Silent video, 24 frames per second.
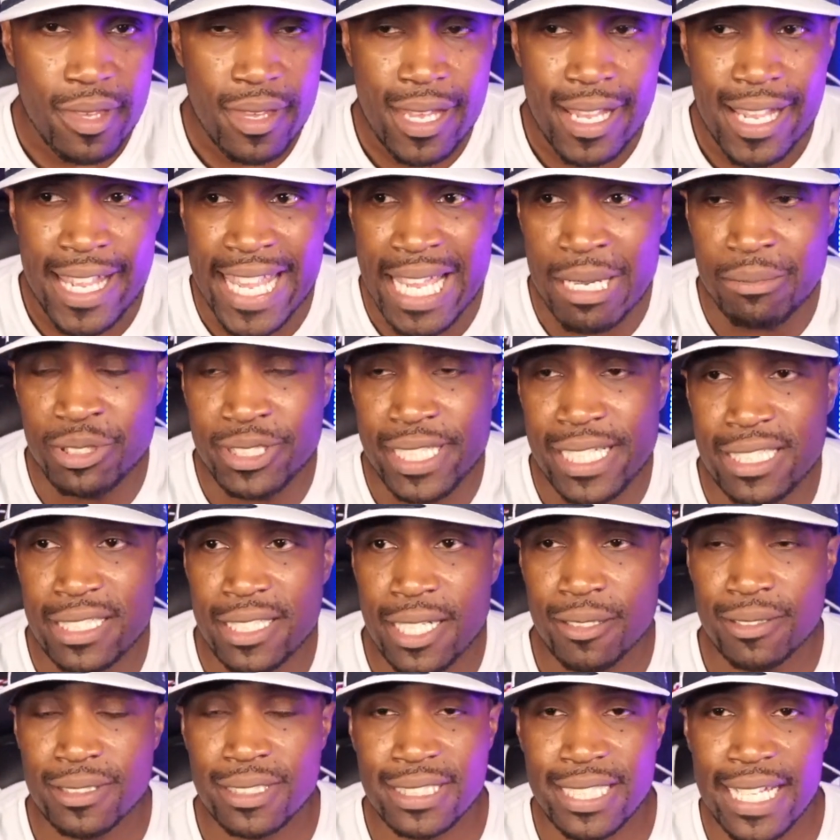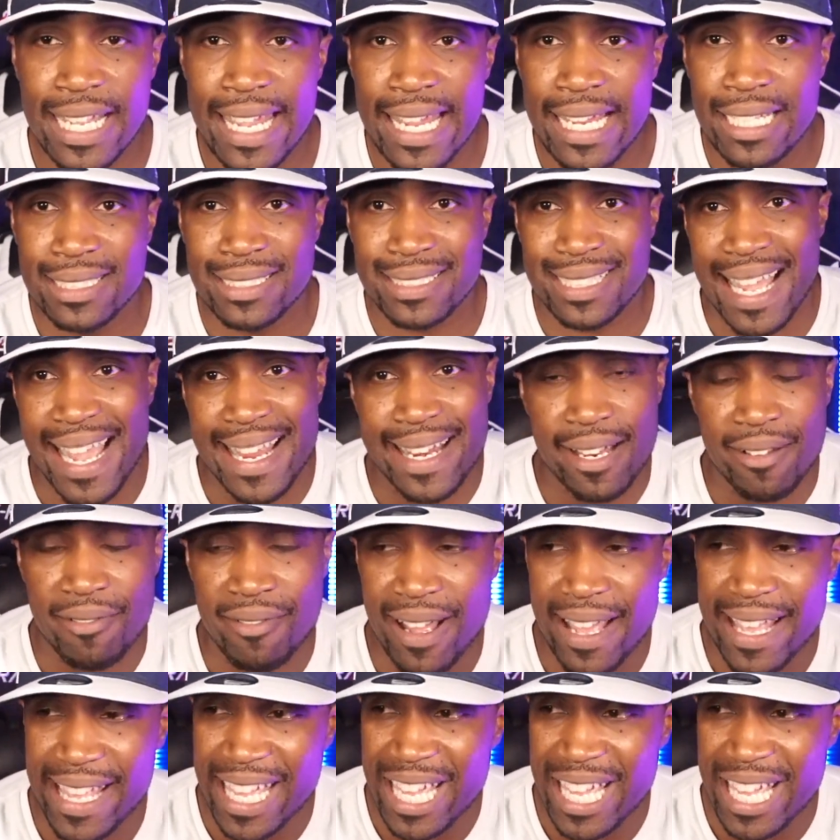M G thirteen sighting, right?